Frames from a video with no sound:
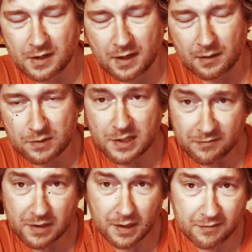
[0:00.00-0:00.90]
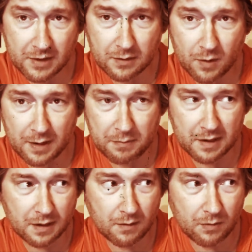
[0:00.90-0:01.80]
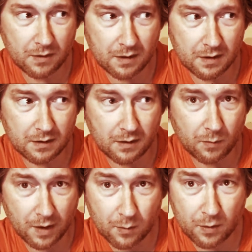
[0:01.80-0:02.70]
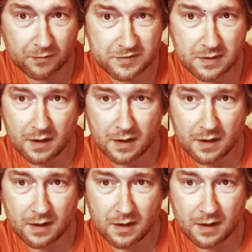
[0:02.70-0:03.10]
which I've done quite a bit on the werewolves,